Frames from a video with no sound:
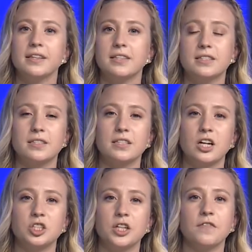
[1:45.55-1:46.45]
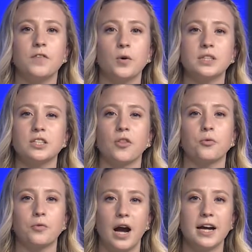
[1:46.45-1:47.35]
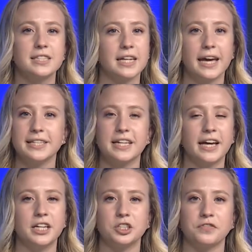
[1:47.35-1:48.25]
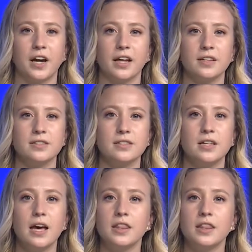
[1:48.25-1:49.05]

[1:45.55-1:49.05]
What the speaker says: This discussion focuses on the rise in anti-Asian violence.